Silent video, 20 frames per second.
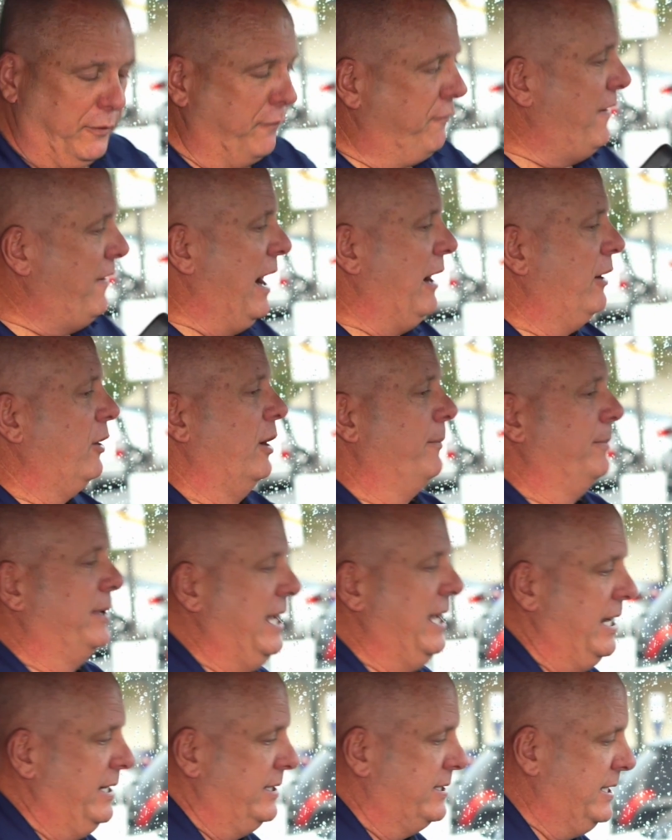your firearm
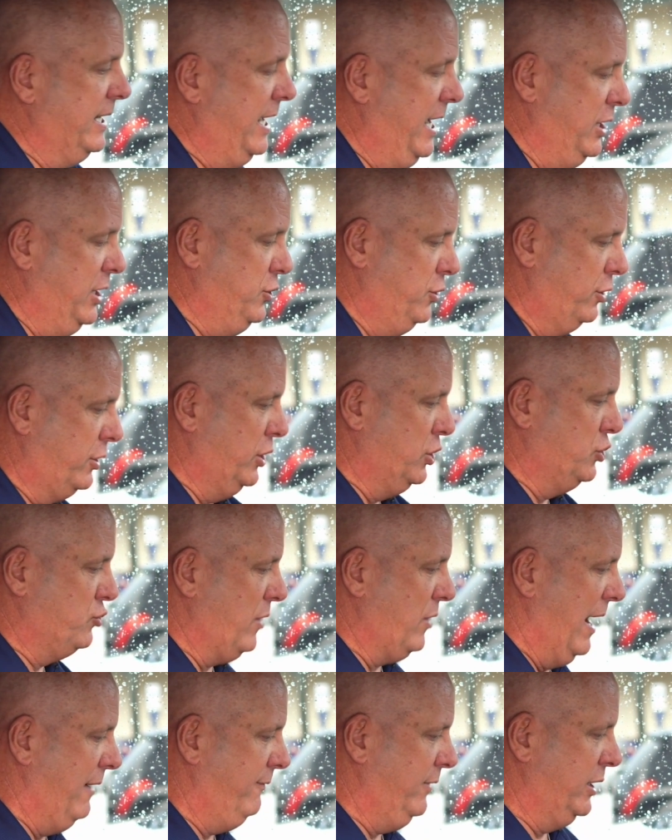case and you're going to
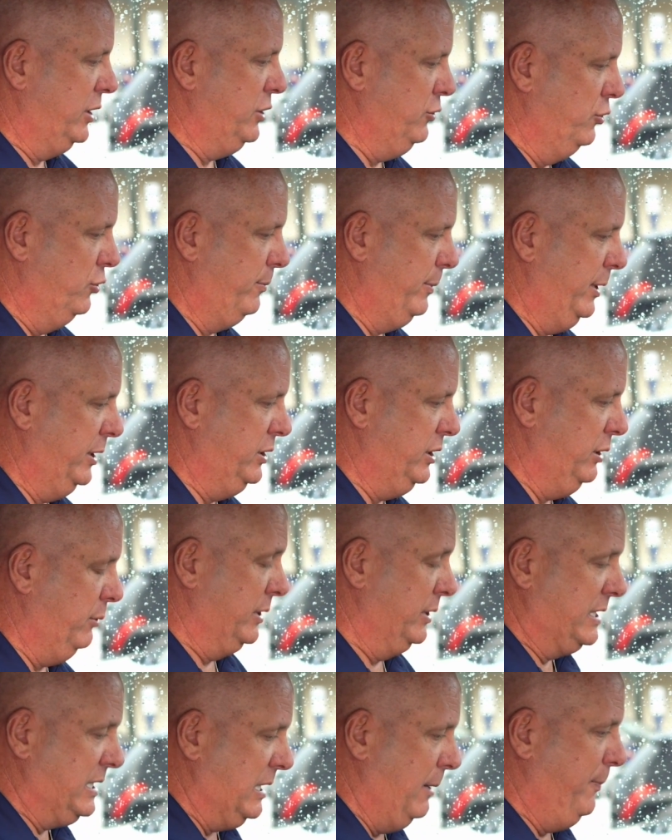drive like you normally do.
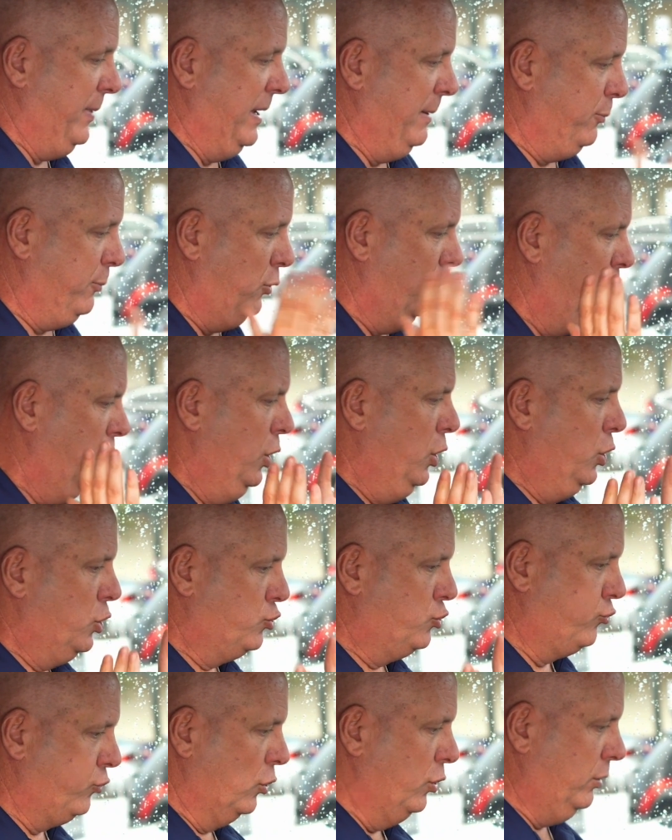And some people
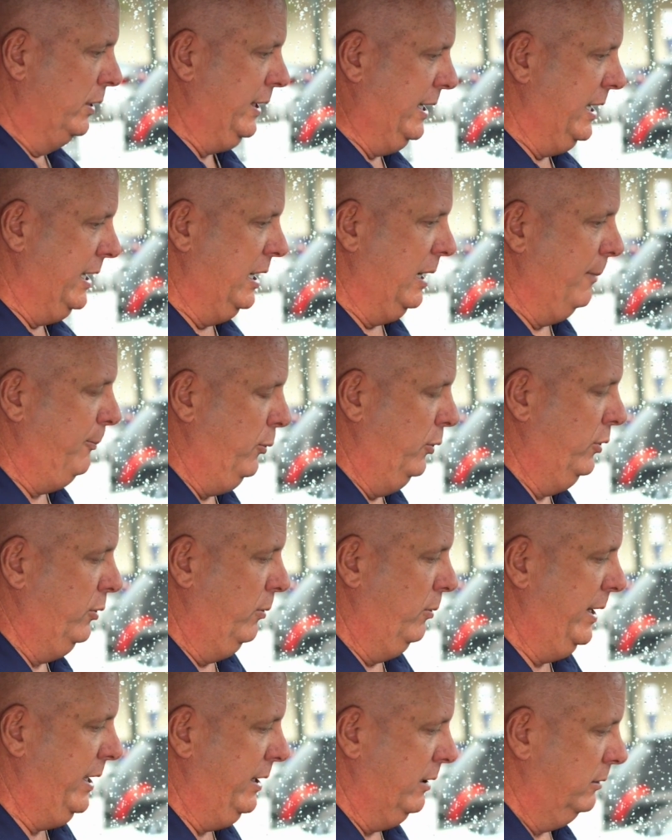truly get up on the
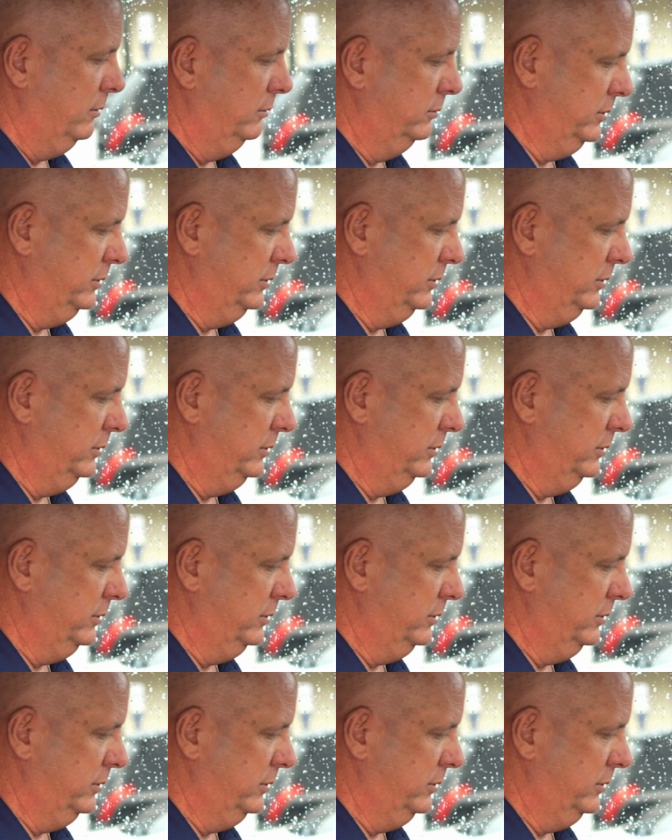wheel.